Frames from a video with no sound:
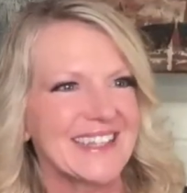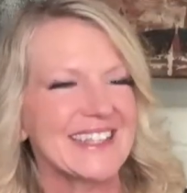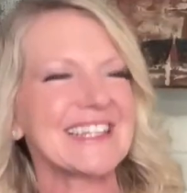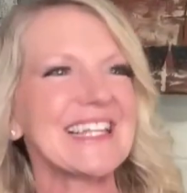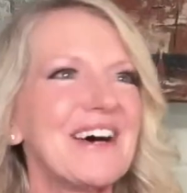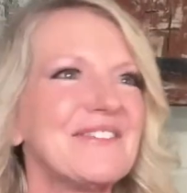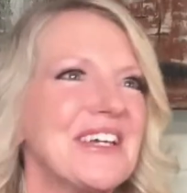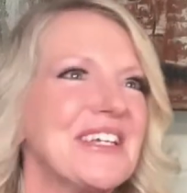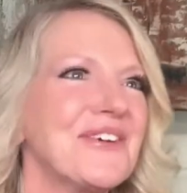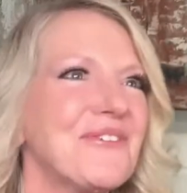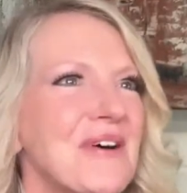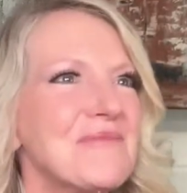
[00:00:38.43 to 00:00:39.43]
Love it.
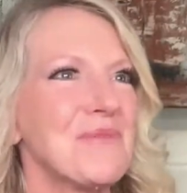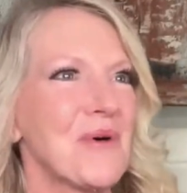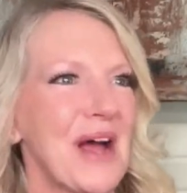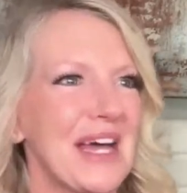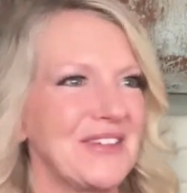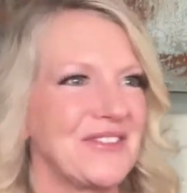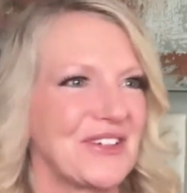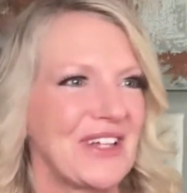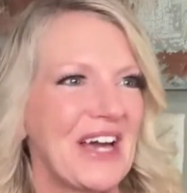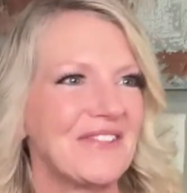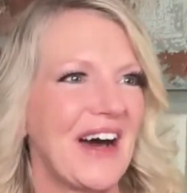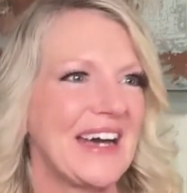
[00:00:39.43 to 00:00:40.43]
You want more out of your
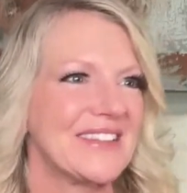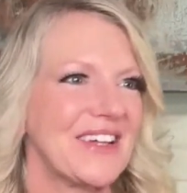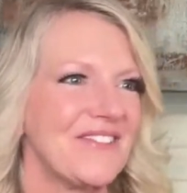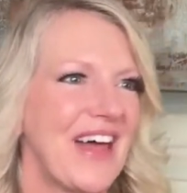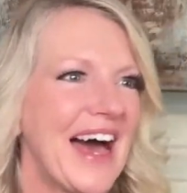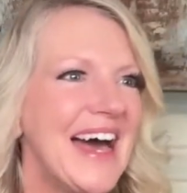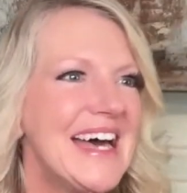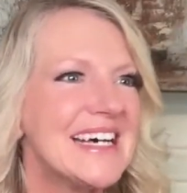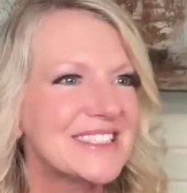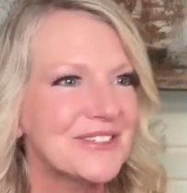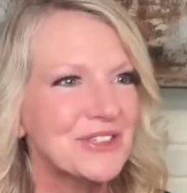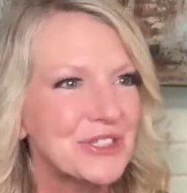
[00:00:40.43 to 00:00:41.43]
life. I love that.
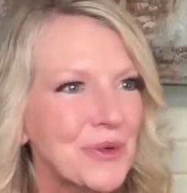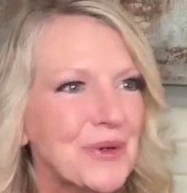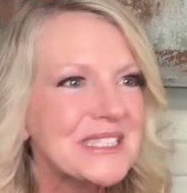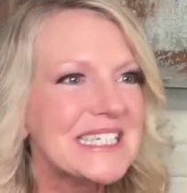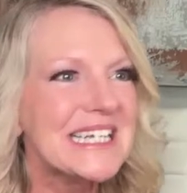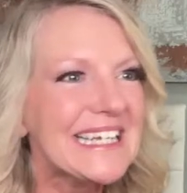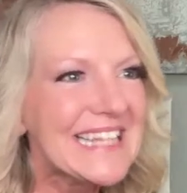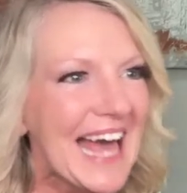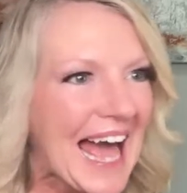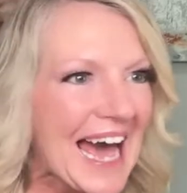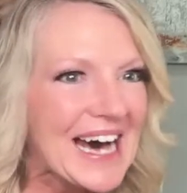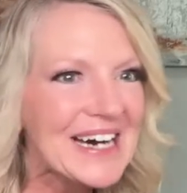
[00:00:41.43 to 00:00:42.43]
So Georgia in the
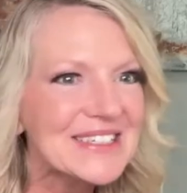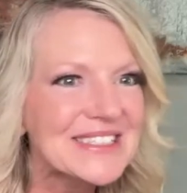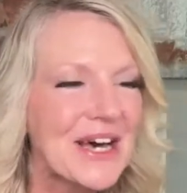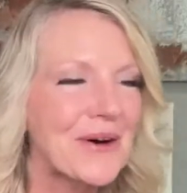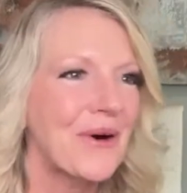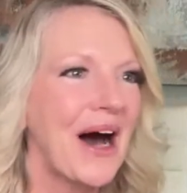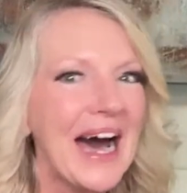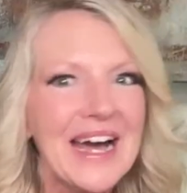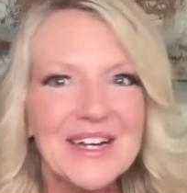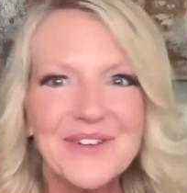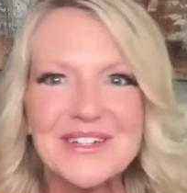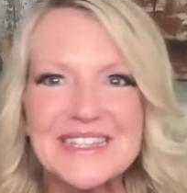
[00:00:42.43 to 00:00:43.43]
house,
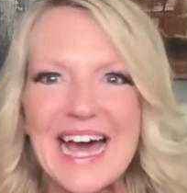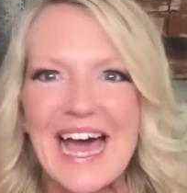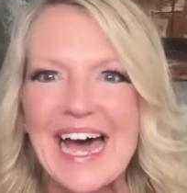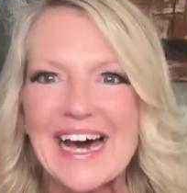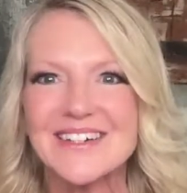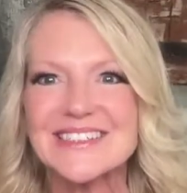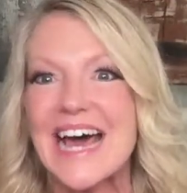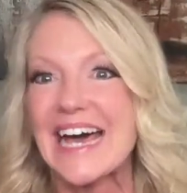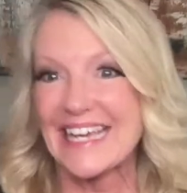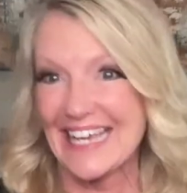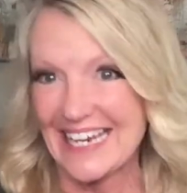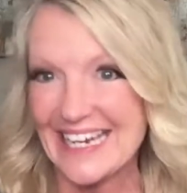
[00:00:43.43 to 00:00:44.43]
Ohio in the house,
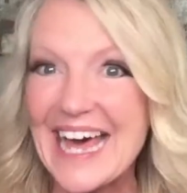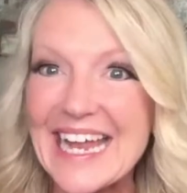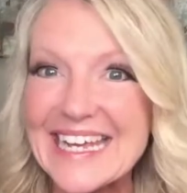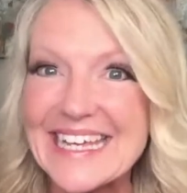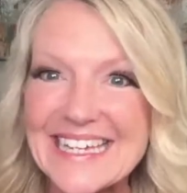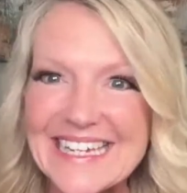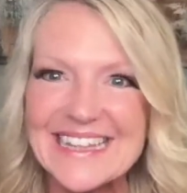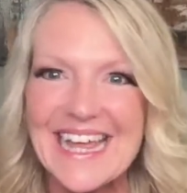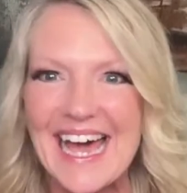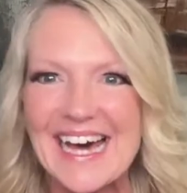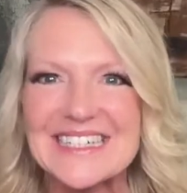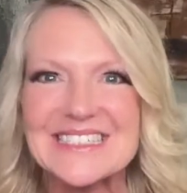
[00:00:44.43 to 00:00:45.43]
Connecticut in
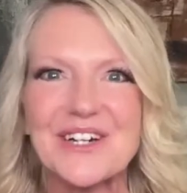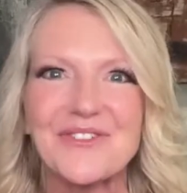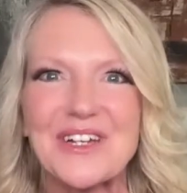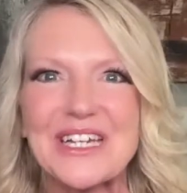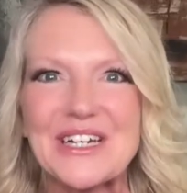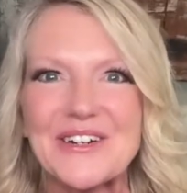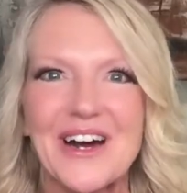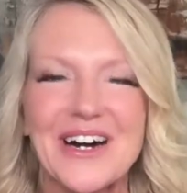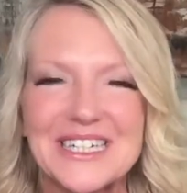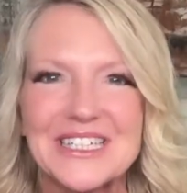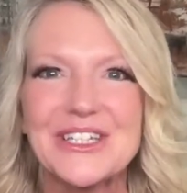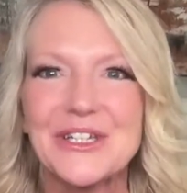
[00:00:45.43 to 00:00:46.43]
the house over here
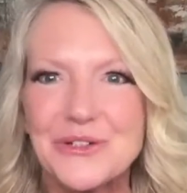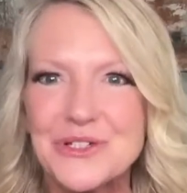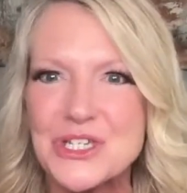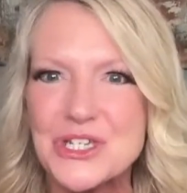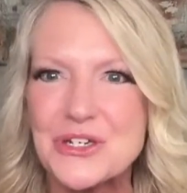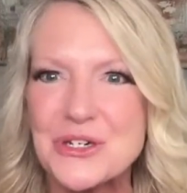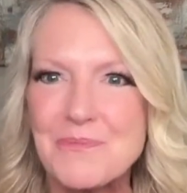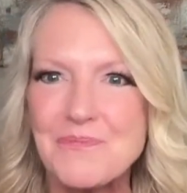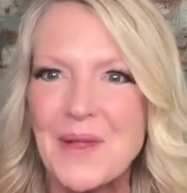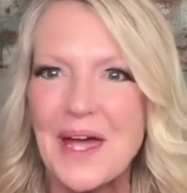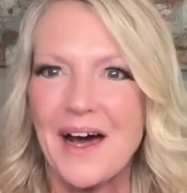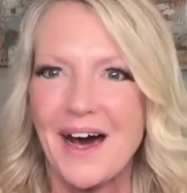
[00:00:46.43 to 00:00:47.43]
on YouTube.
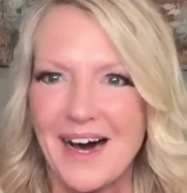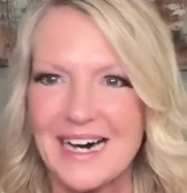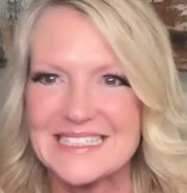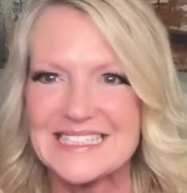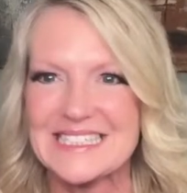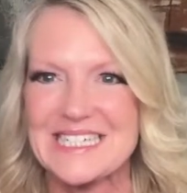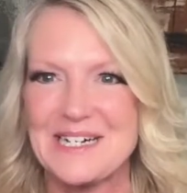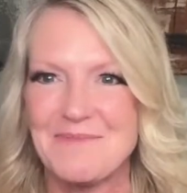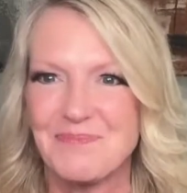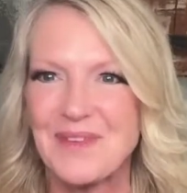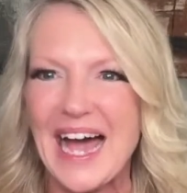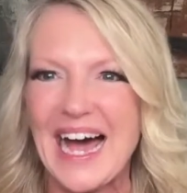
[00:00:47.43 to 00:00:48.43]
Awesome.